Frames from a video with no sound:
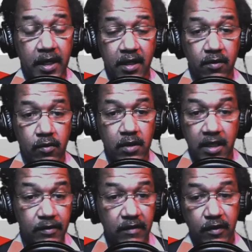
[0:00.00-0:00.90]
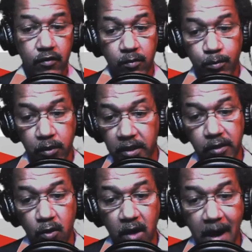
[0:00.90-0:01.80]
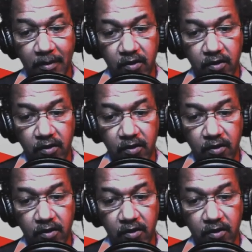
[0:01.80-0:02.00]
Even if it's political commentary,